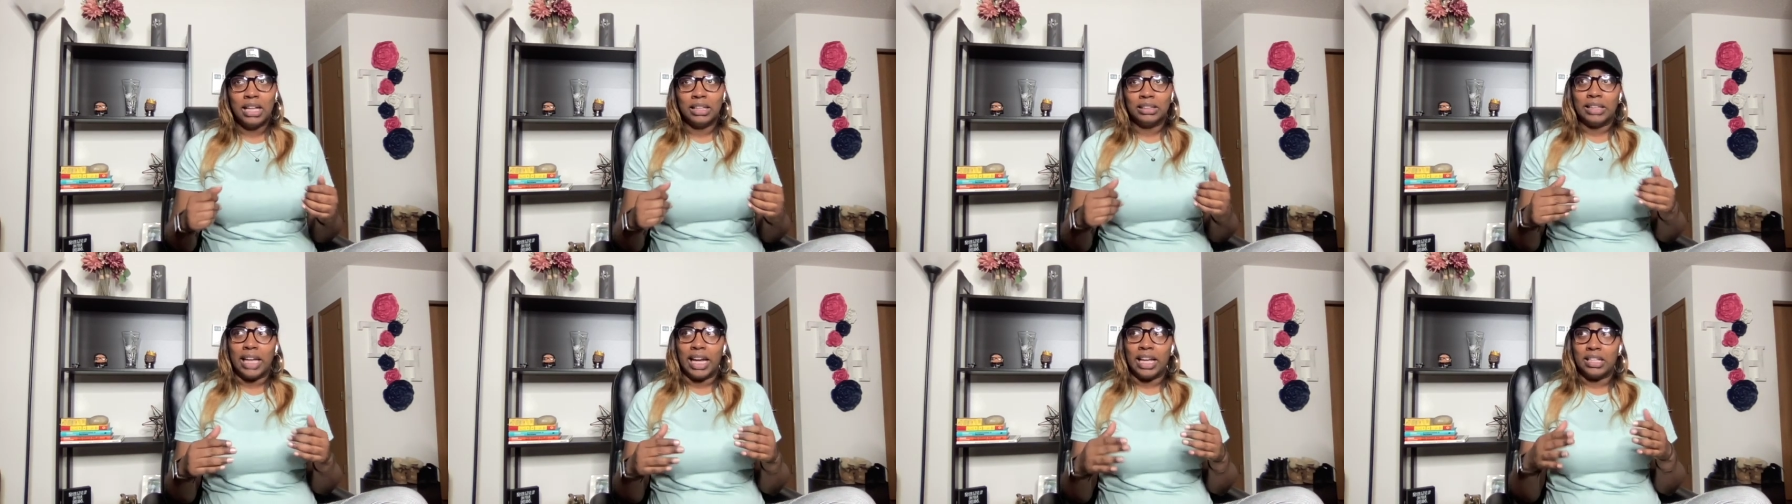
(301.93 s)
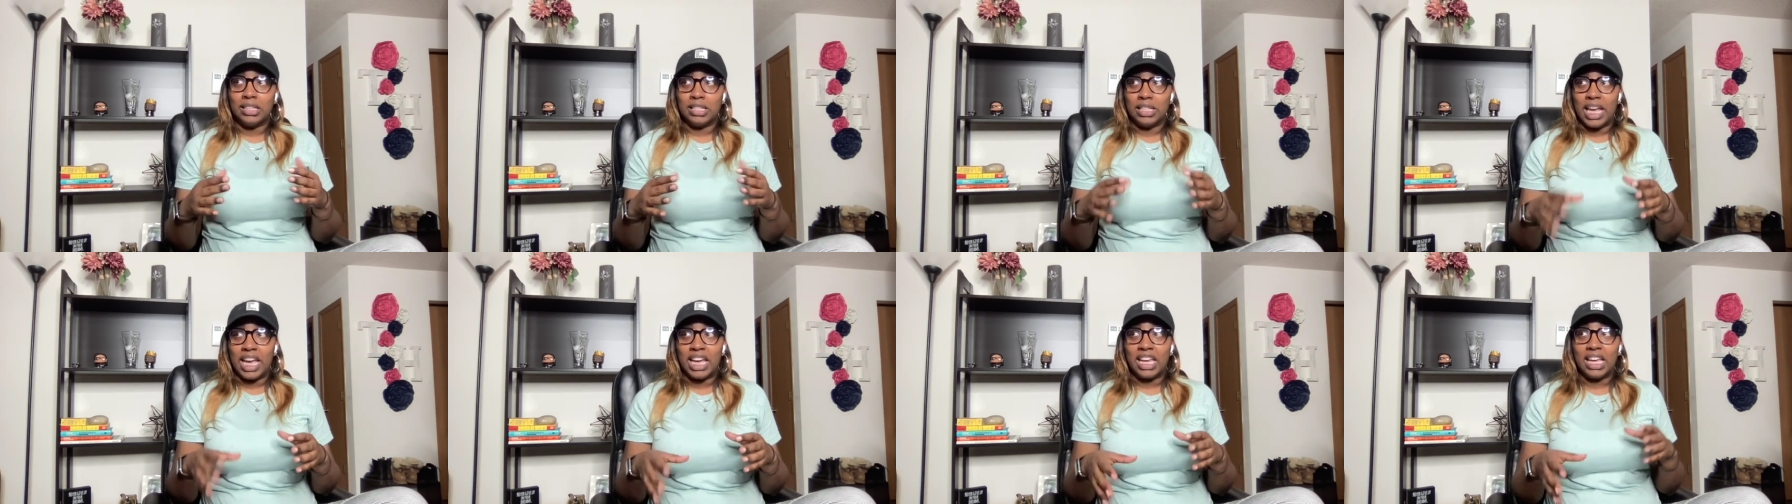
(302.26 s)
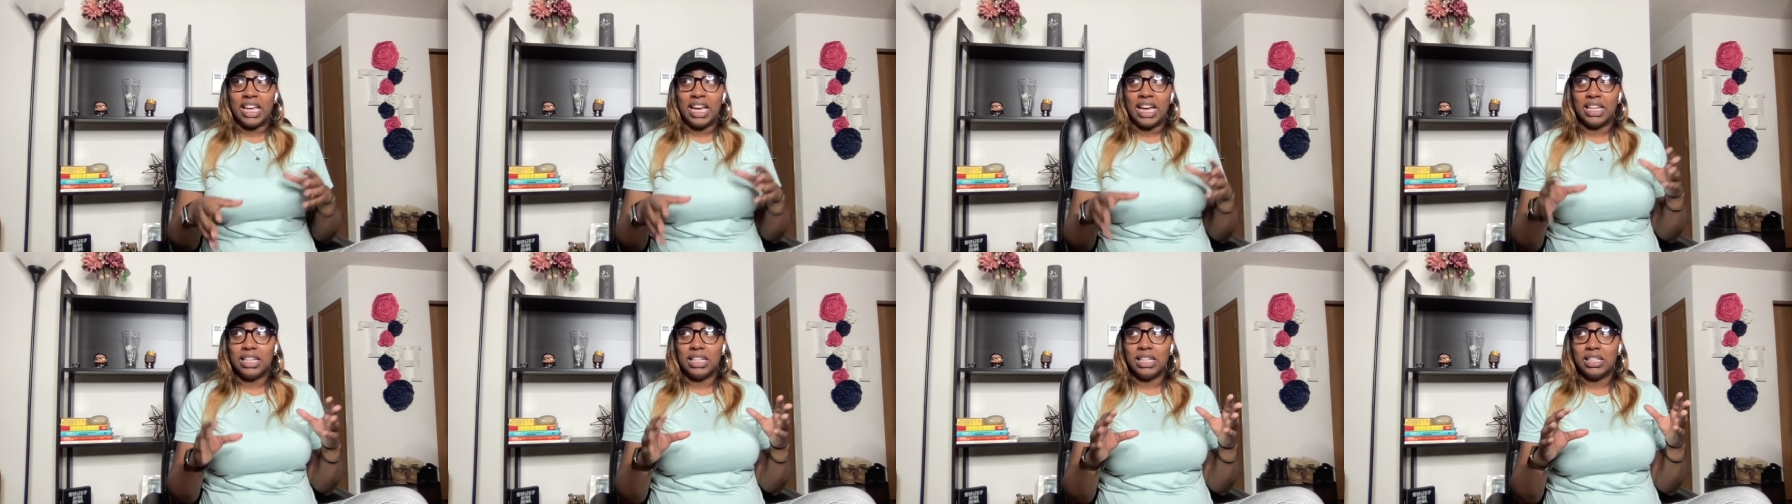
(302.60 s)
Like, Zach
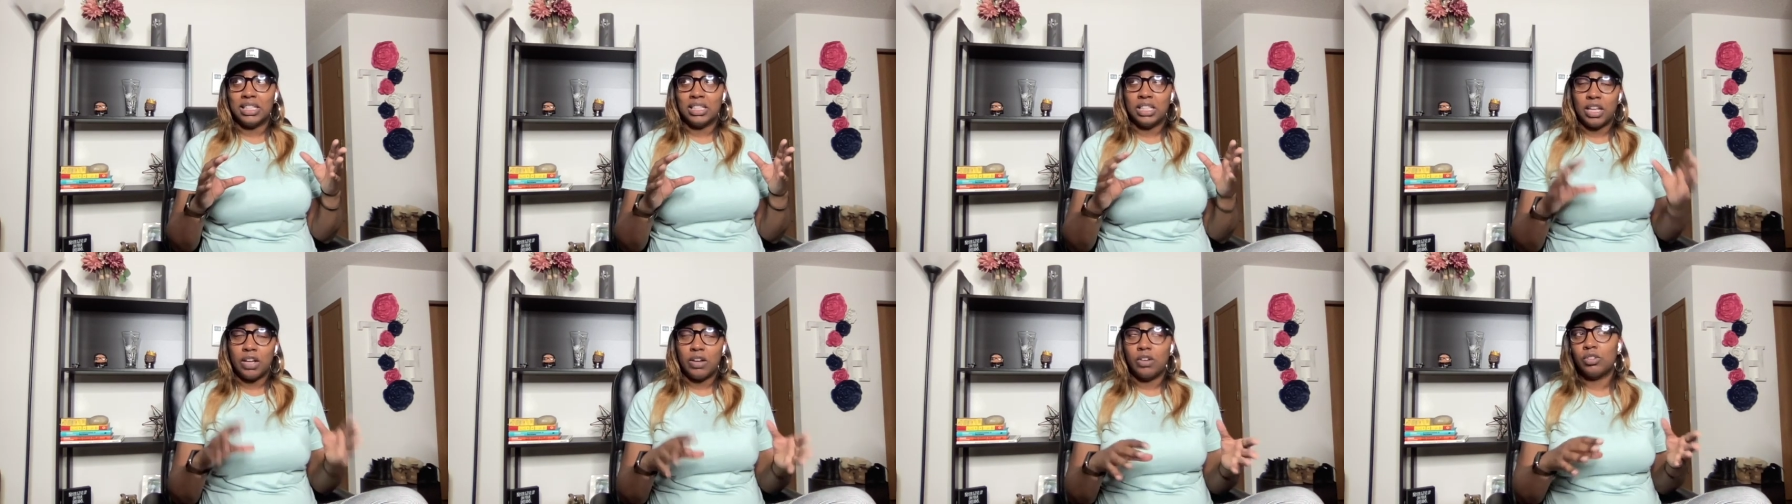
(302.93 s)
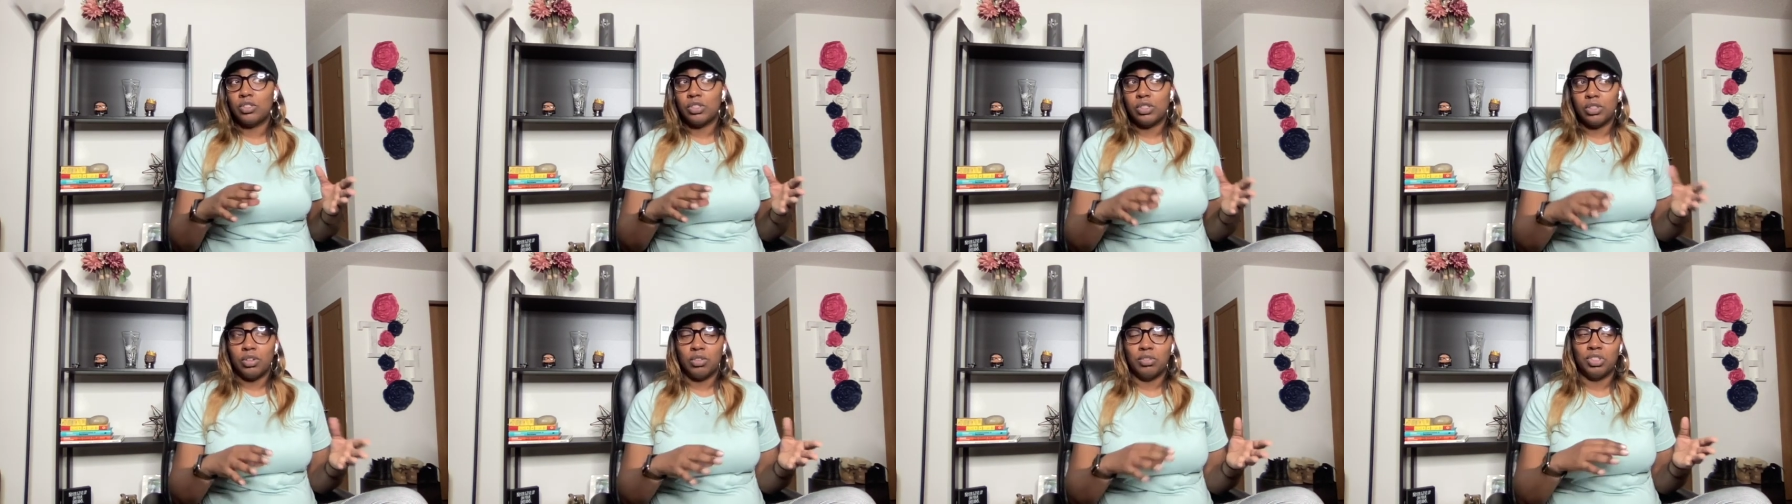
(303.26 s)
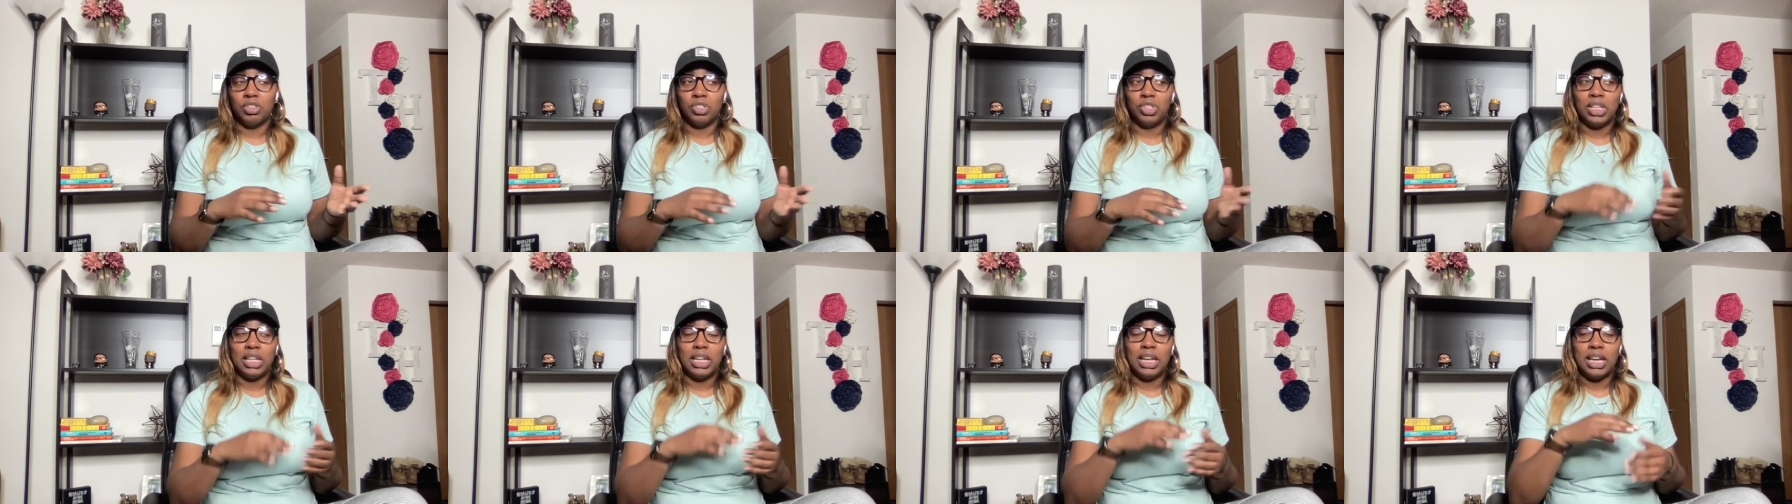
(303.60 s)
kind of tells her that
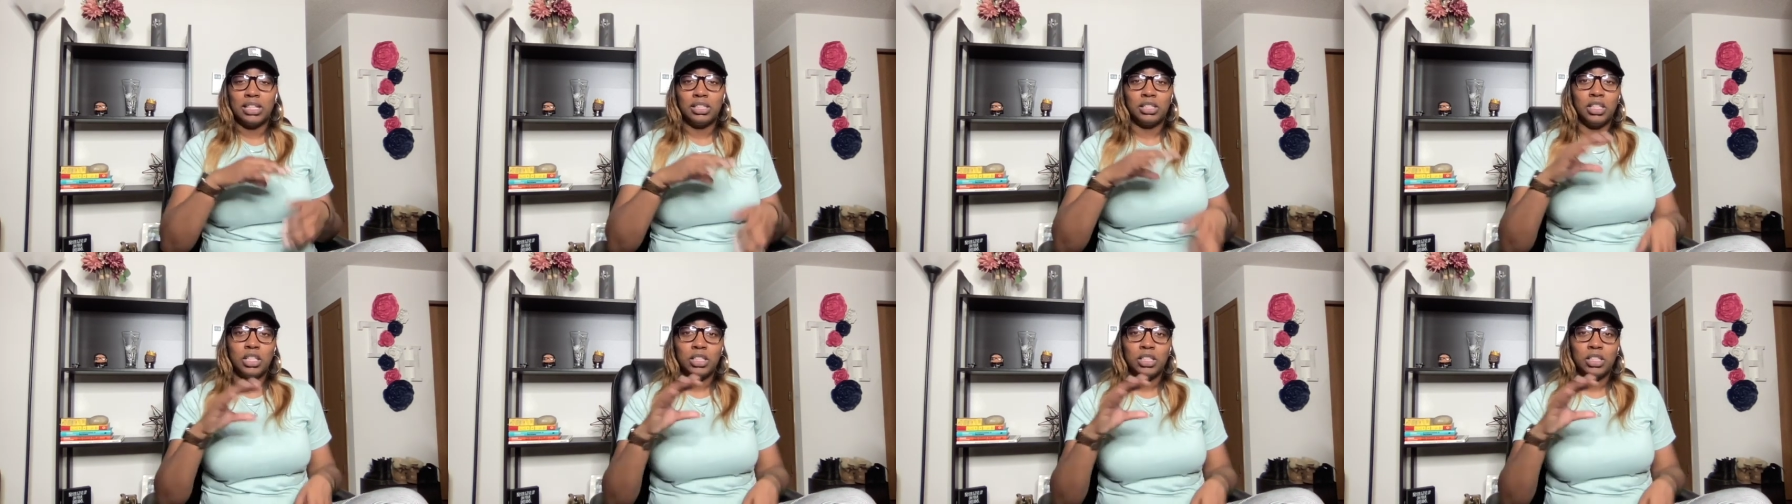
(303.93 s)
she has